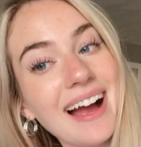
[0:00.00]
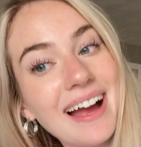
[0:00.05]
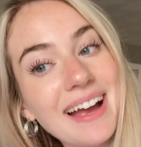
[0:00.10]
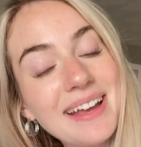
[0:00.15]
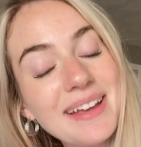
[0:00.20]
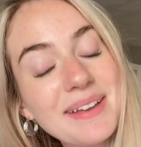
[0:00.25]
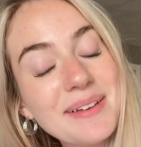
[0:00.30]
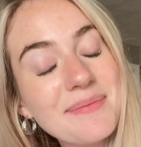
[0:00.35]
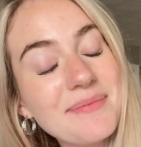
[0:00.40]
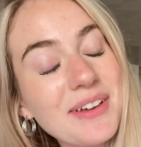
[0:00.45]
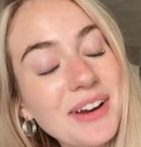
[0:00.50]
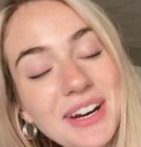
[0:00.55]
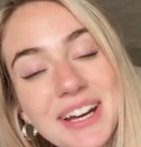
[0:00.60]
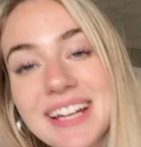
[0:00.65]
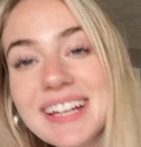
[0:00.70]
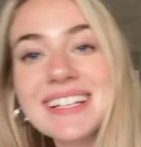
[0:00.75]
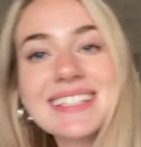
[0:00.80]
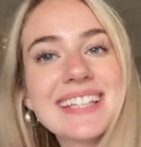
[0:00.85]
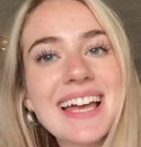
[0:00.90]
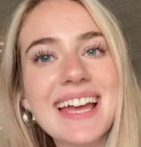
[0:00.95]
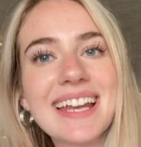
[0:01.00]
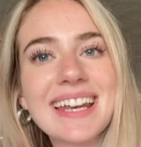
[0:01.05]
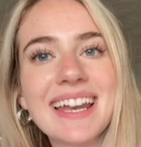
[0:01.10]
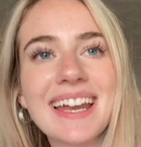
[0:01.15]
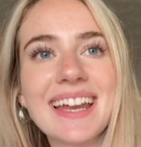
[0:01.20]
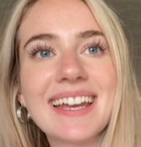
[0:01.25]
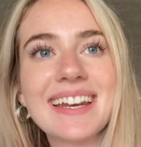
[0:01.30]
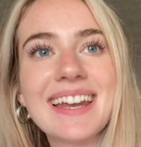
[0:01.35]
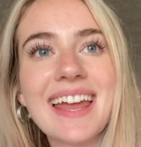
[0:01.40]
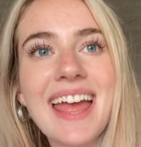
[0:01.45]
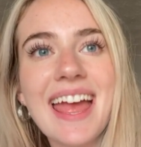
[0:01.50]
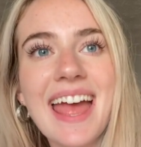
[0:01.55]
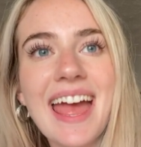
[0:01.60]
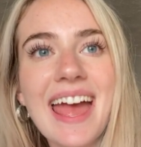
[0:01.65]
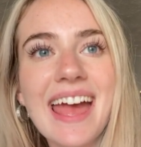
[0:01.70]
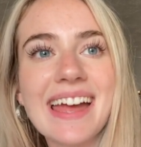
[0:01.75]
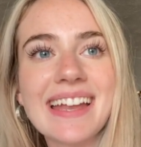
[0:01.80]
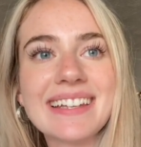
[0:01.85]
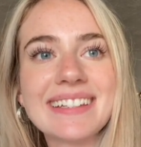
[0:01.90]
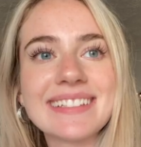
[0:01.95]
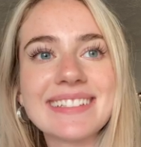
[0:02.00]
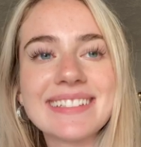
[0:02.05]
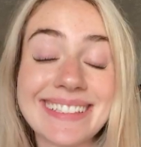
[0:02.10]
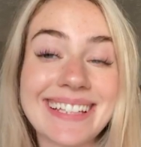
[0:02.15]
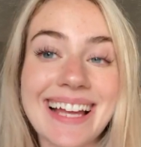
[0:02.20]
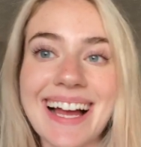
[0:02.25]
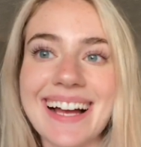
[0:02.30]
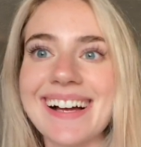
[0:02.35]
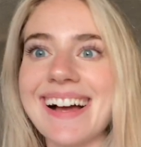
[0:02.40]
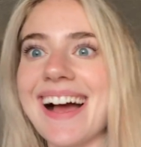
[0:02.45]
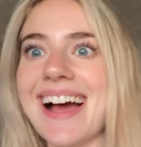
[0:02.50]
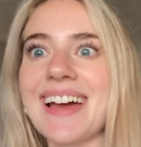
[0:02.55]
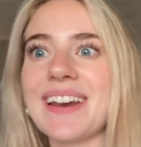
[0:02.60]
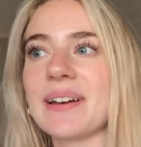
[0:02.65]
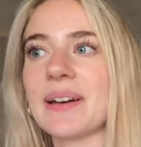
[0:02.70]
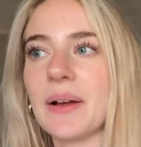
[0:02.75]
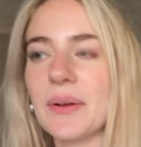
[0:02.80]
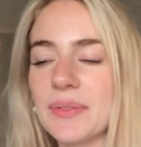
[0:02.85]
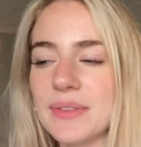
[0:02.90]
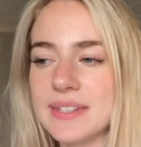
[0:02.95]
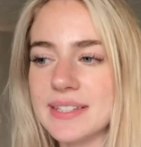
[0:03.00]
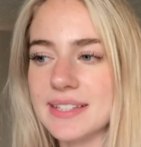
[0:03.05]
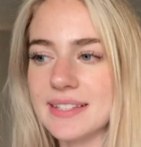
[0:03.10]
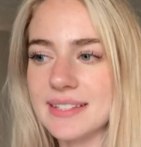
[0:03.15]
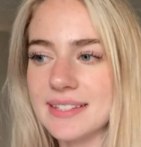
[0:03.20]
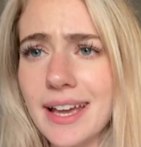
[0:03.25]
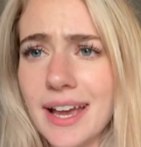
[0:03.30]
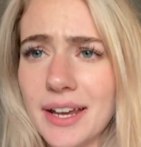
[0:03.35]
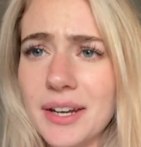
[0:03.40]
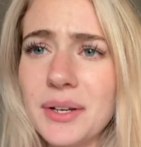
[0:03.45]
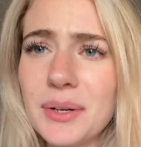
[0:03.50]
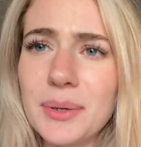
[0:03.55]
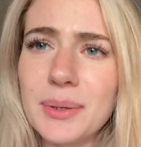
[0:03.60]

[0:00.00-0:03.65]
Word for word: I am very excited and yeah, I don't know, this is kind of